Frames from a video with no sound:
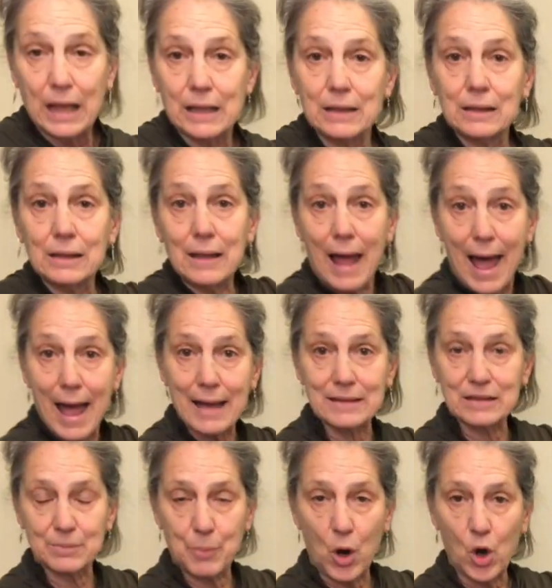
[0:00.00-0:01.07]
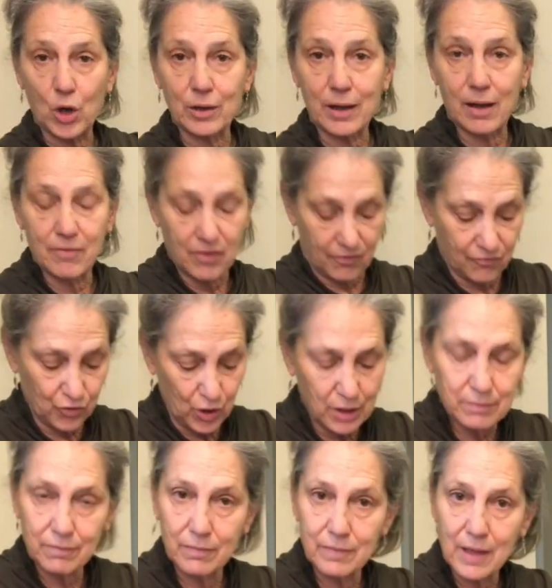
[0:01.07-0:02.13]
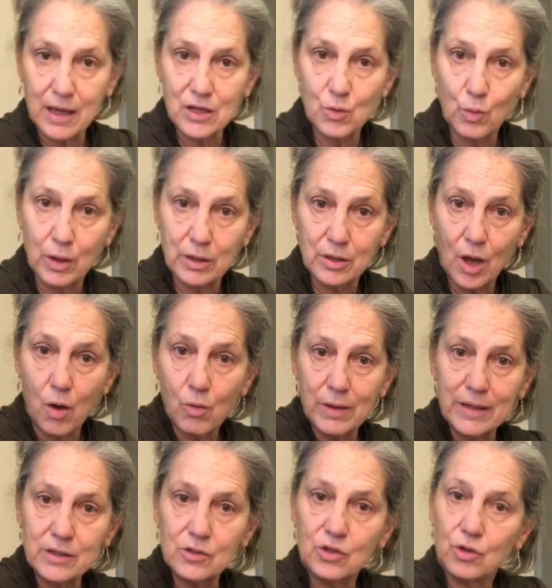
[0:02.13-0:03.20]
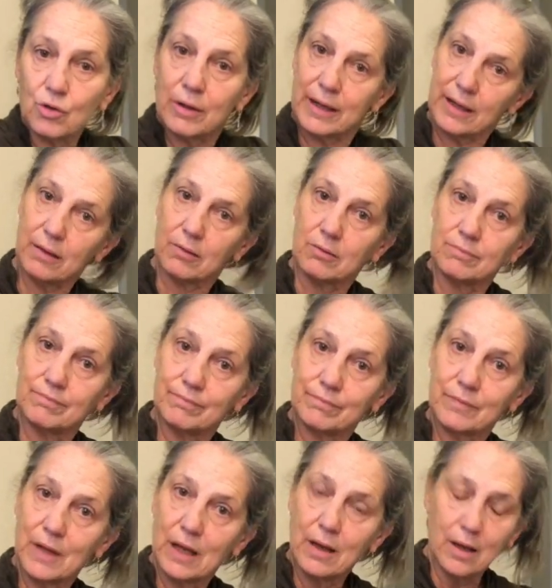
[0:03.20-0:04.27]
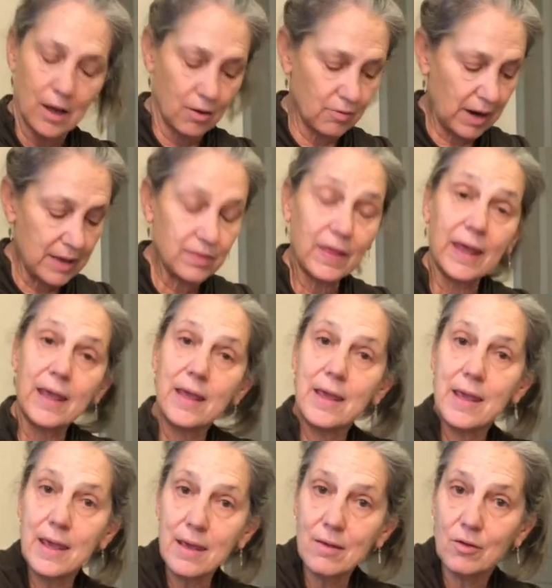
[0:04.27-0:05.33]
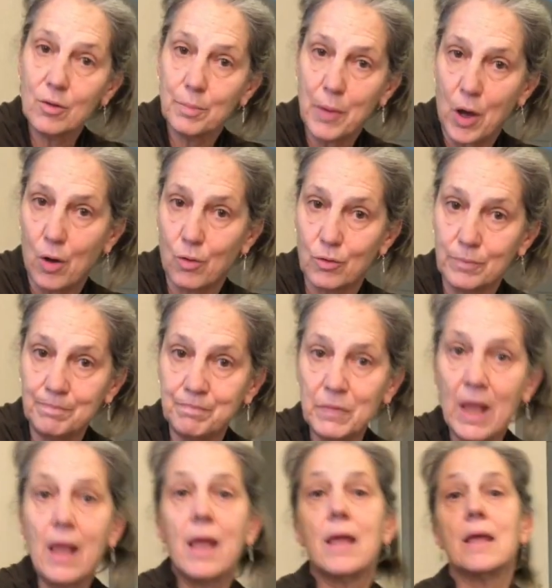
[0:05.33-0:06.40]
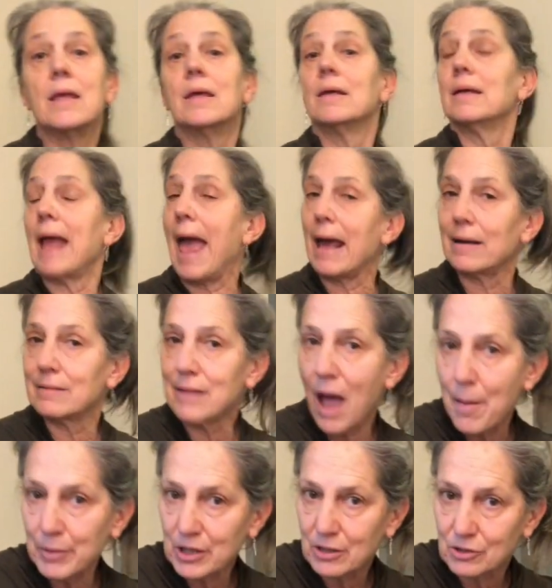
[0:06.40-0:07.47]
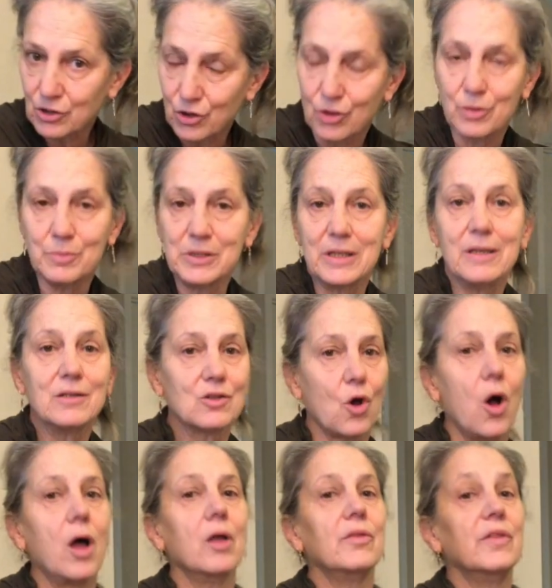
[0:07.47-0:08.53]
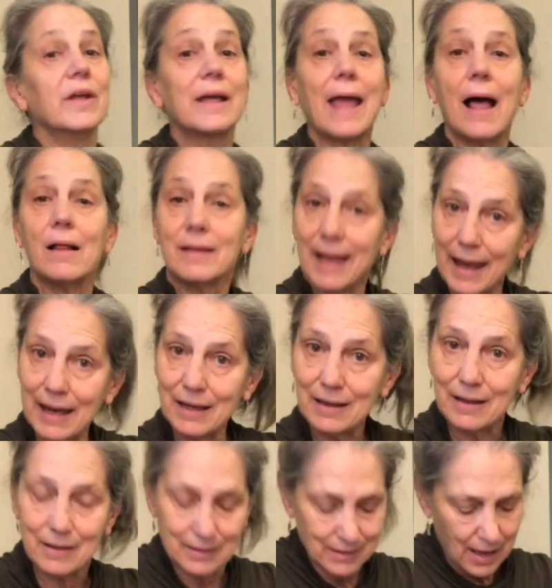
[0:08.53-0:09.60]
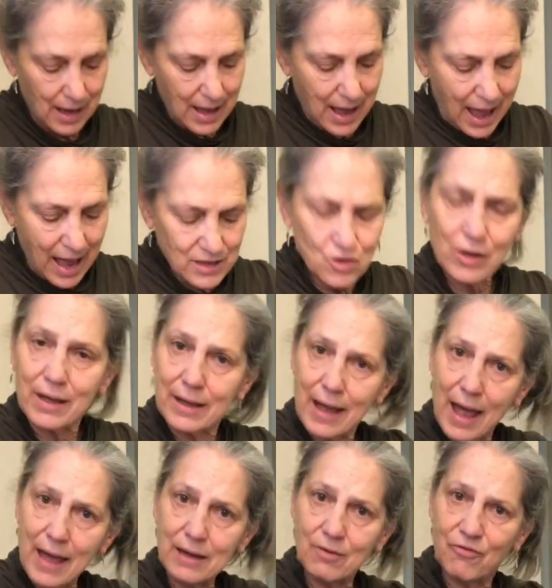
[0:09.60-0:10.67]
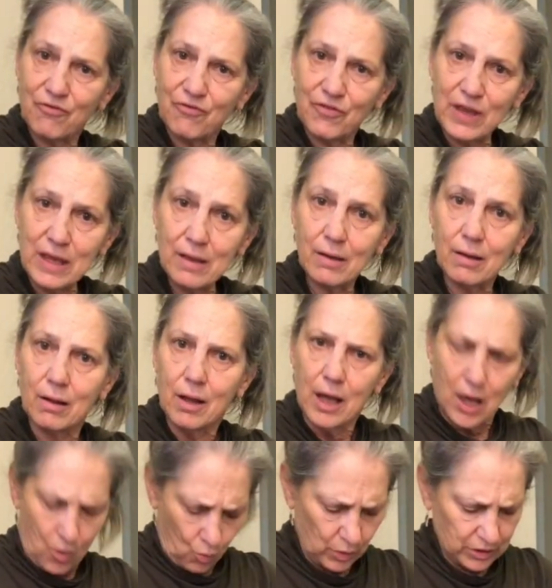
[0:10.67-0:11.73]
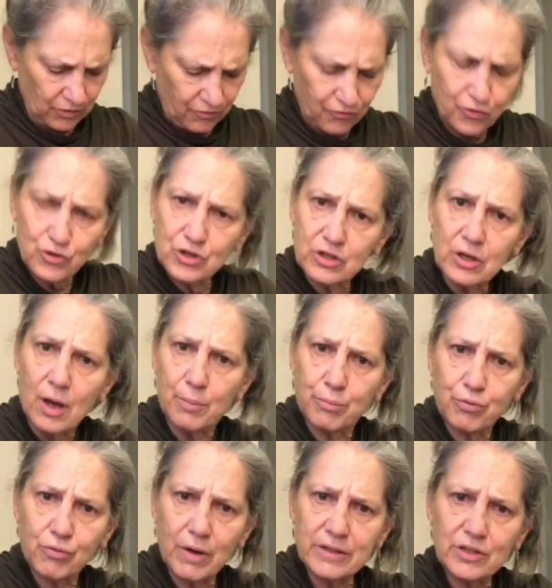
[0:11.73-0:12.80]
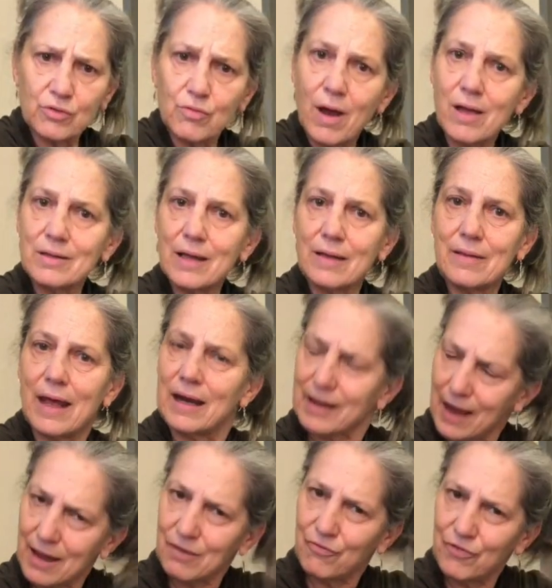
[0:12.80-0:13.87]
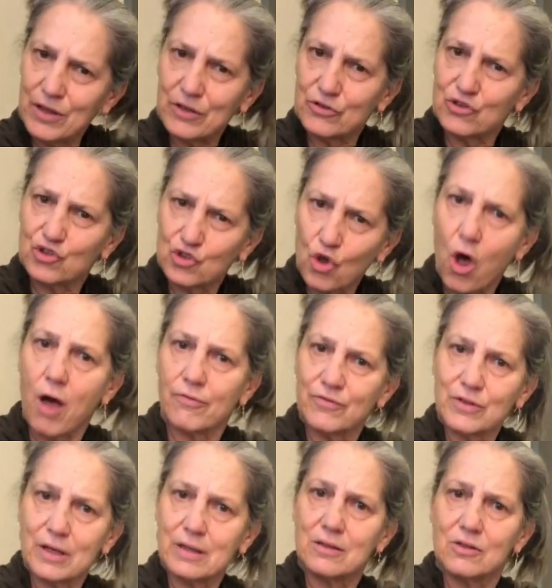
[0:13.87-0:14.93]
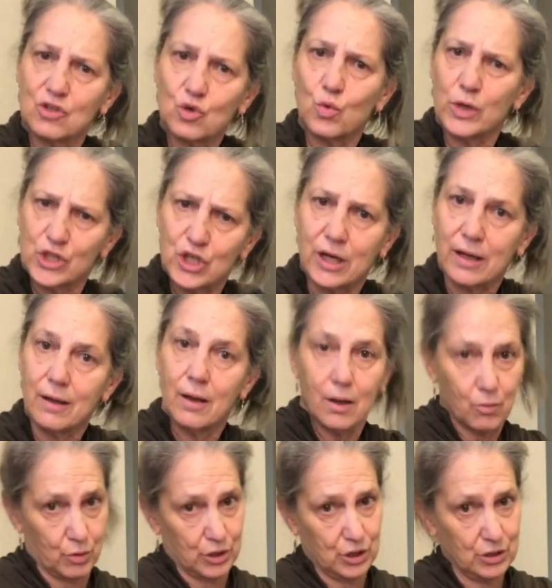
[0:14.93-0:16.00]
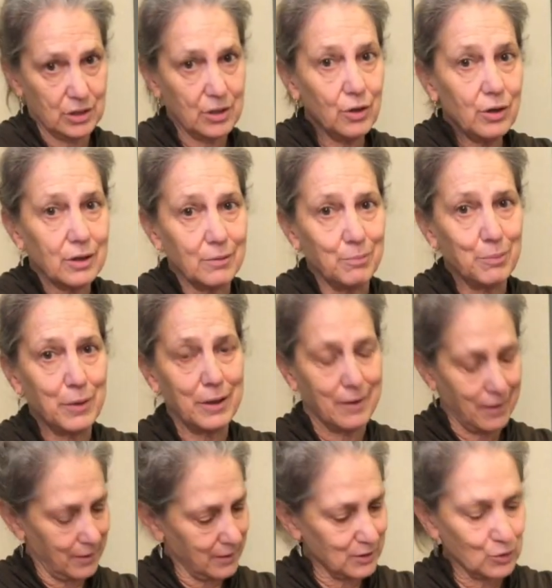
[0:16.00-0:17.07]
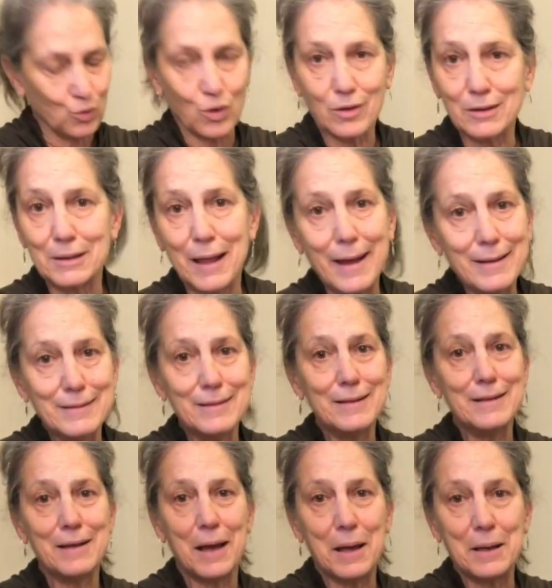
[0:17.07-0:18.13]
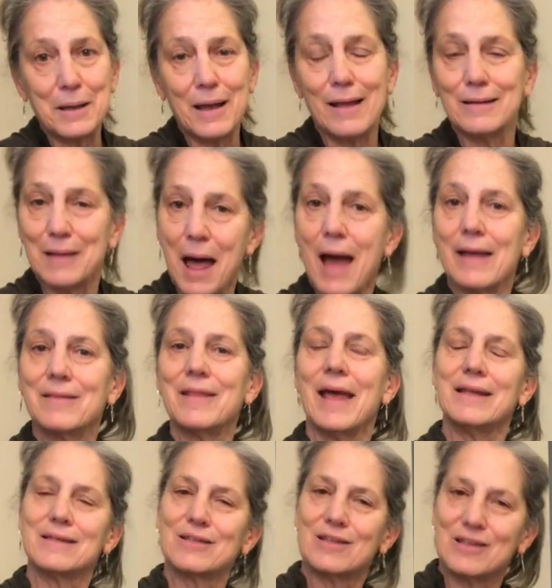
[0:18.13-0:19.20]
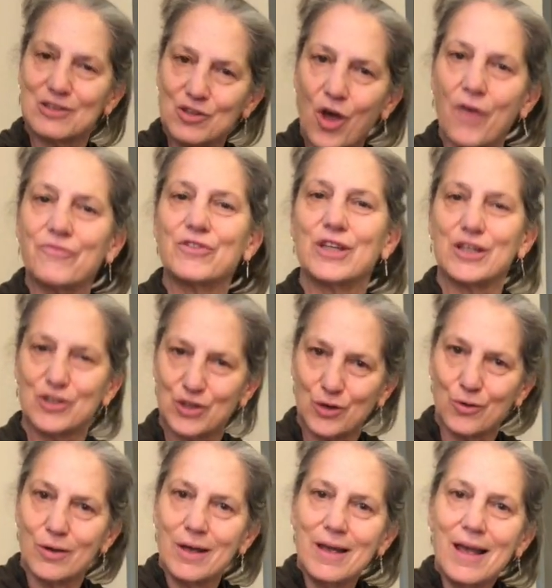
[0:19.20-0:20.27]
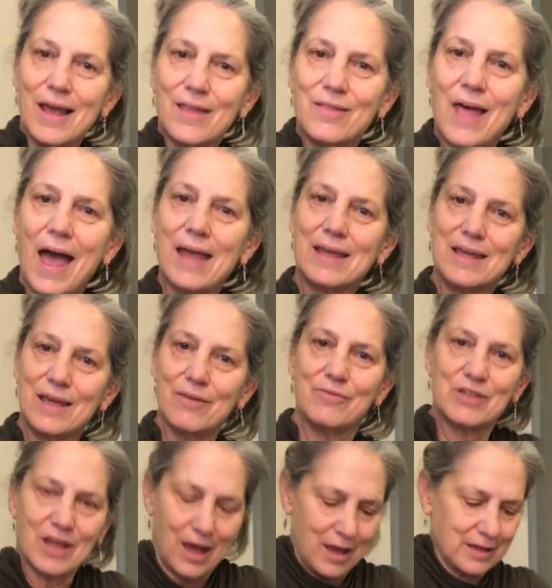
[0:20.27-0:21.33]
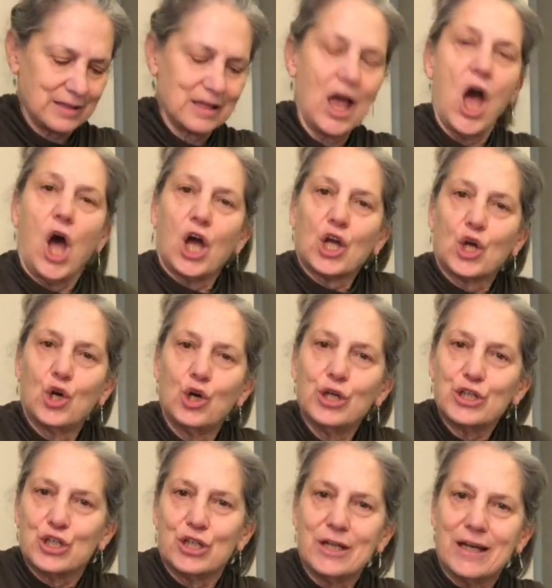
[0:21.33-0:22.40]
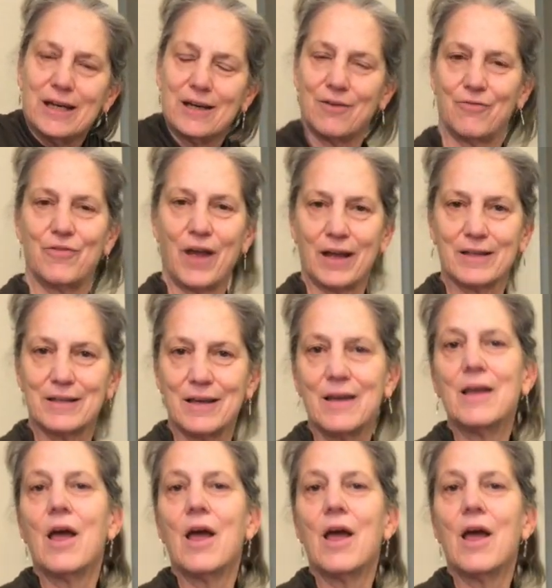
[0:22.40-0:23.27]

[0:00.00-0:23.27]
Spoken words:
Last part of the foot that you want to know is your heel. All right, the heel bone in anatomical terms is called the calcaneus. And you can kind of feel, when you first press around on that, it kind of feels soft and squishy, which is good because we're landing on it a lot, and that's the soft tissue that gives us a cushioning effect